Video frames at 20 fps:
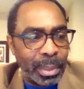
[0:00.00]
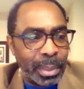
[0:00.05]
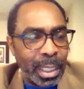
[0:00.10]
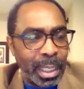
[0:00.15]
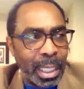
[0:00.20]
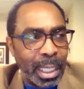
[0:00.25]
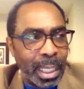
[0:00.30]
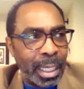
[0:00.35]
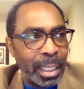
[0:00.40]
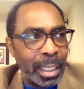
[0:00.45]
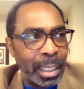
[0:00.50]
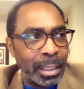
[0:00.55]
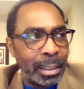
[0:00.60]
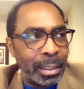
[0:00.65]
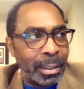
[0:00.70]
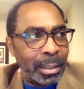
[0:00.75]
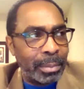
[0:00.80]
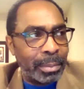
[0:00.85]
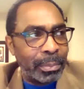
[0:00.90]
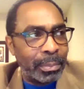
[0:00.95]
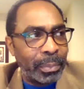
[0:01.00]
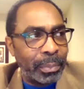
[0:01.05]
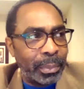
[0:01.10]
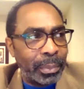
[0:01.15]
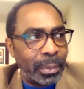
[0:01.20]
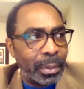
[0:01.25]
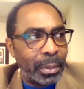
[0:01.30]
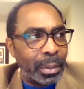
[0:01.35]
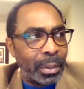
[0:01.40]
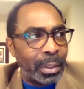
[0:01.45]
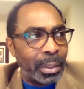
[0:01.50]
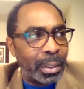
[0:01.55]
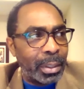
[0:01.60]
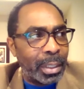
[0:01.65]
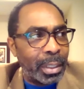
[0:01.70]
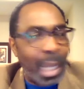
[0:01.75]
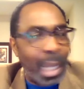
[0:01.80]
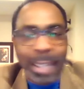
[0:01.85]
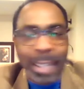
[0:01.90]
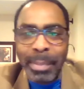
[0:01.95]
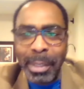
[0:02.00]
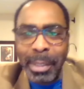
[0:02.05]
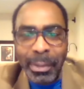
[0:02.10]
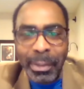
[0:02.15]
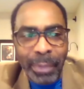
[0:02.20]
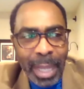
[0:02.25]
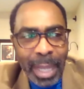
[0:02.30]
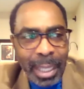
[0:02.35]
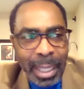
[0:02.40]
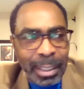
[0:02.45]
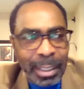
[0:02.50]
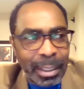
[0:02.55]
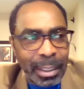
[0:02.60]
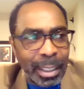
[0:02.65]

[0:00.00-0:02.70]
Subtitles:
And as a matter of fact,